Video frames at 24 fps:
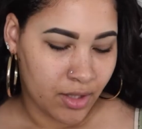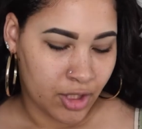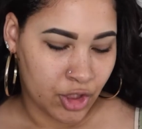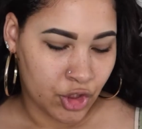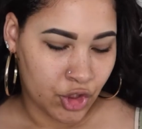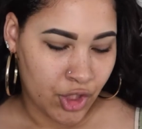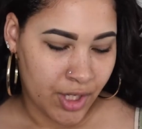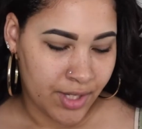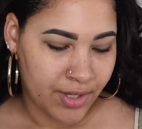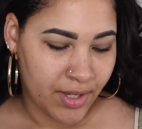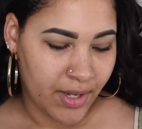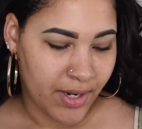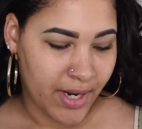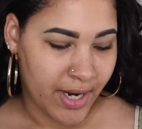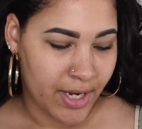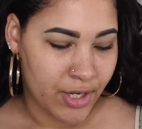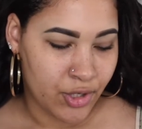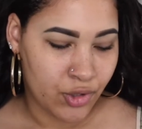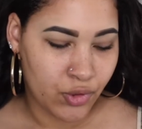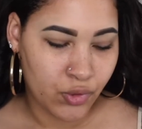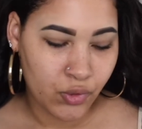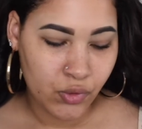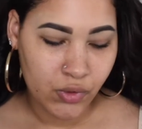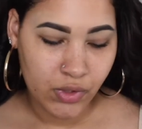The shade that I
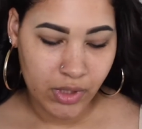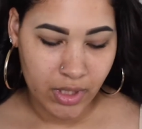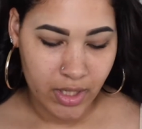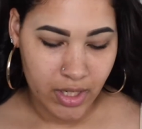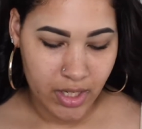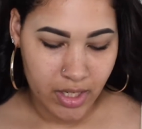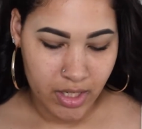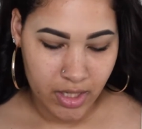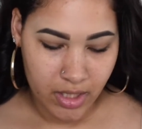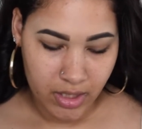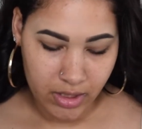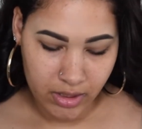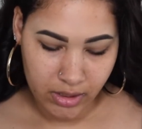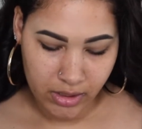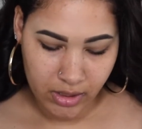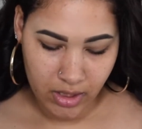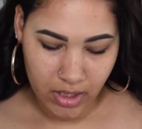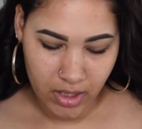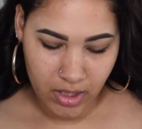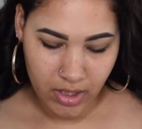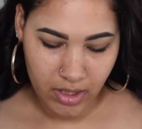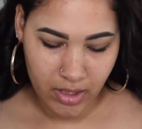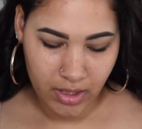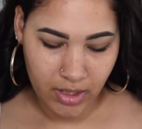use is
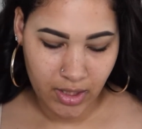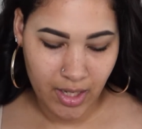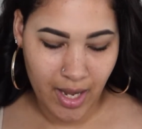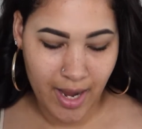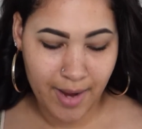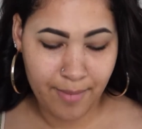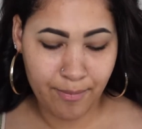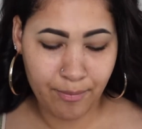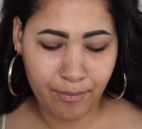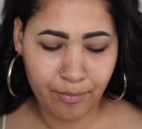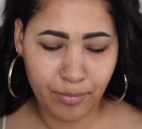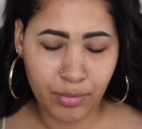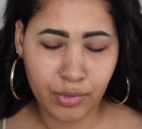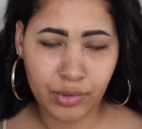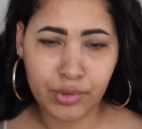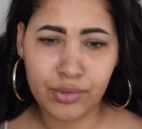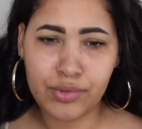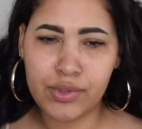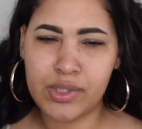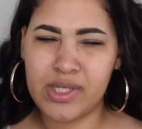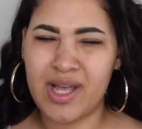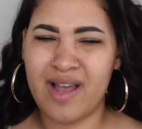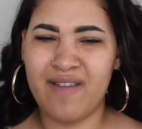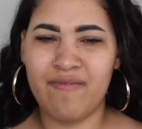Light
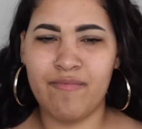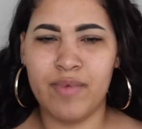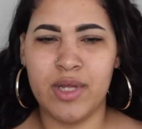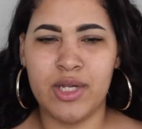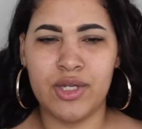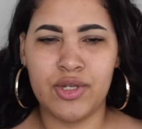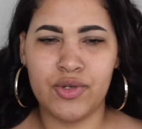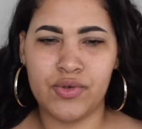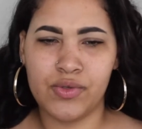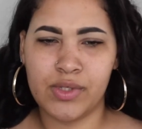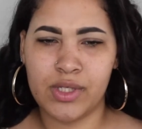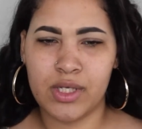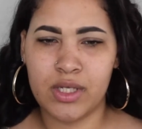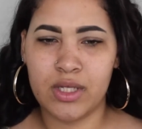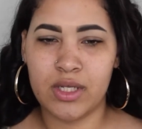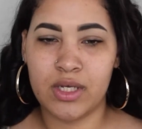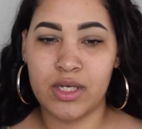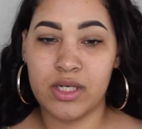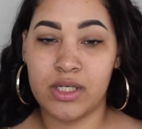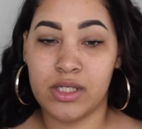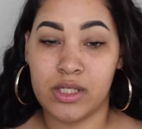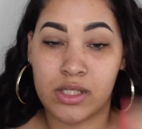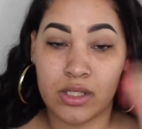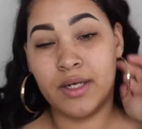Boost. I've been using
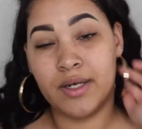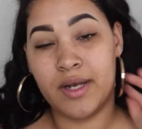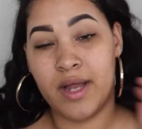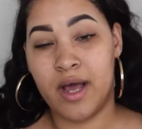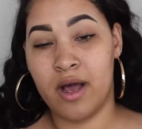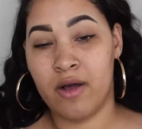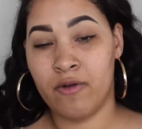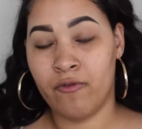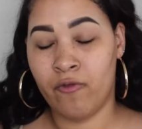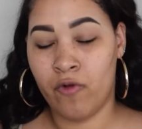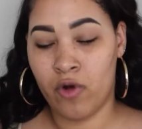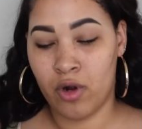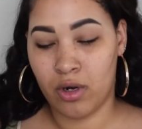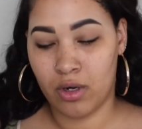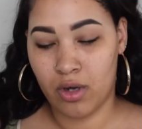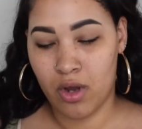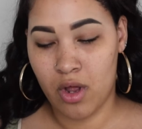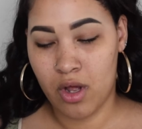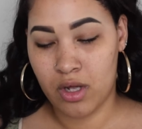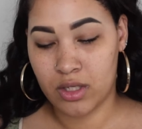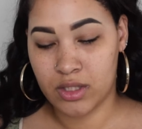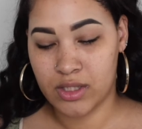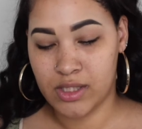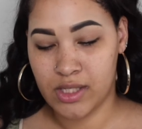this now for a
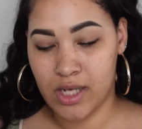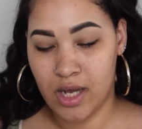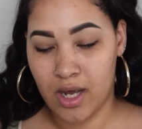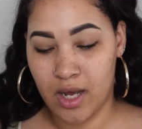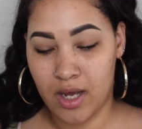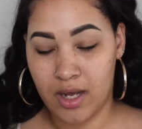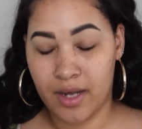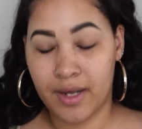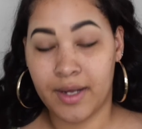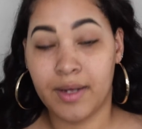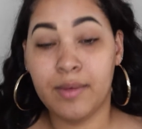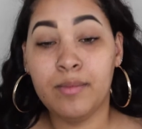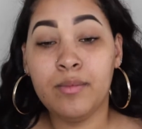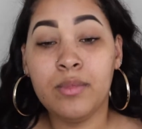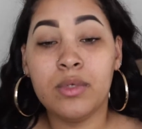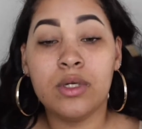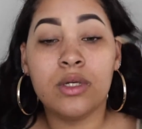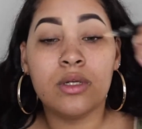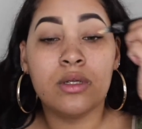long time.